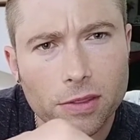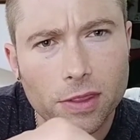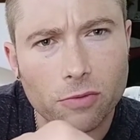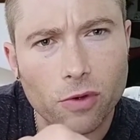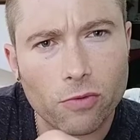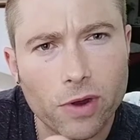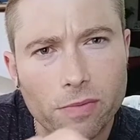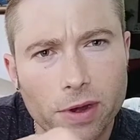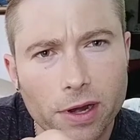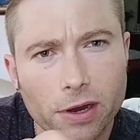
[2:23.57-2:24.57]
the one-way
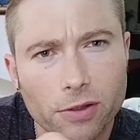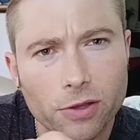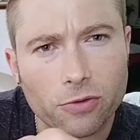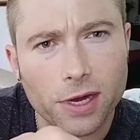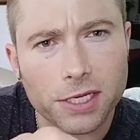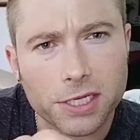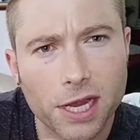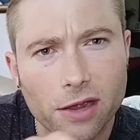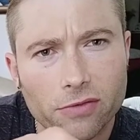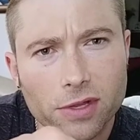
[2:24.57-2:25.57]
bearing on the
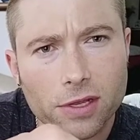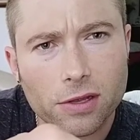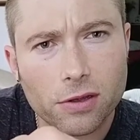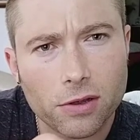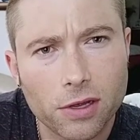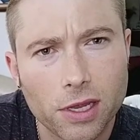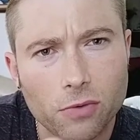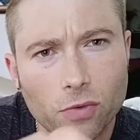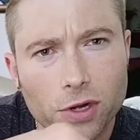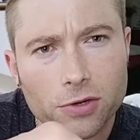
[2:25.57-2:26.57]
crankshaft
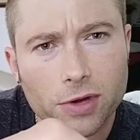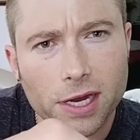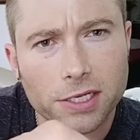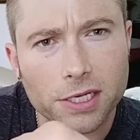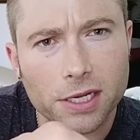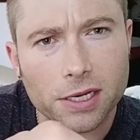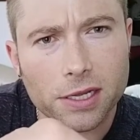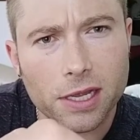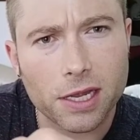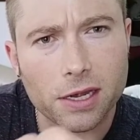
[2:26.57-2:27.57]
in one direction,
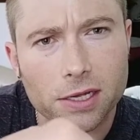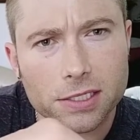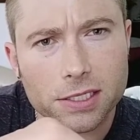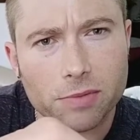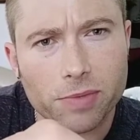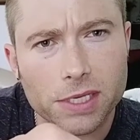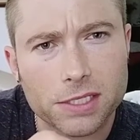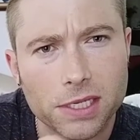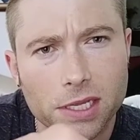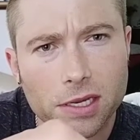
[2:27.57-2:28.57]
it causes the
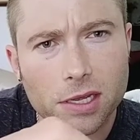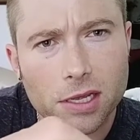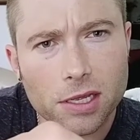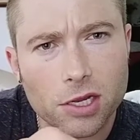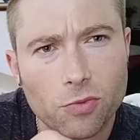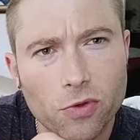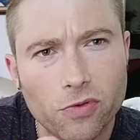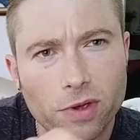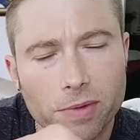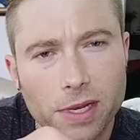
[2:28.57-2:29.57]
piston to
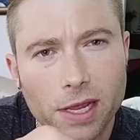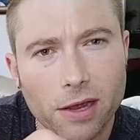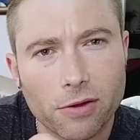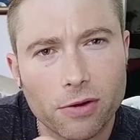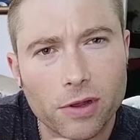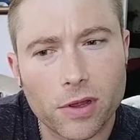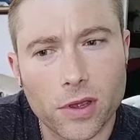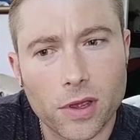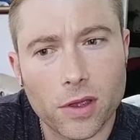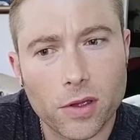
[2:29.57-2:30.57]
move up and down.
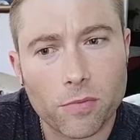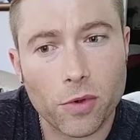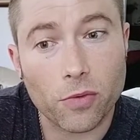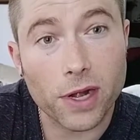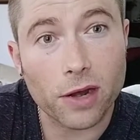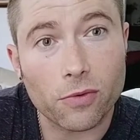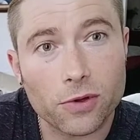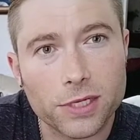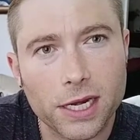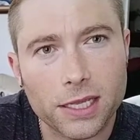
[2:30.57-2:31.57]
But when I
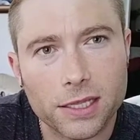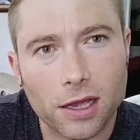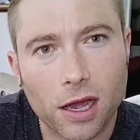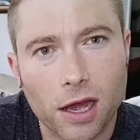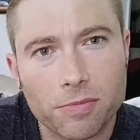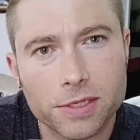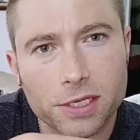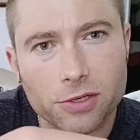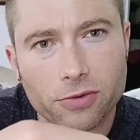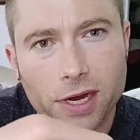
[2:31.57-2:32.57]
rotate it the
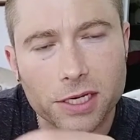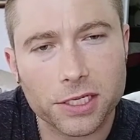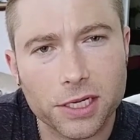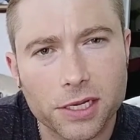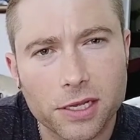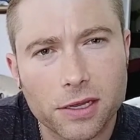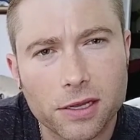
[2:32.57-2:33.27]
opposite direction,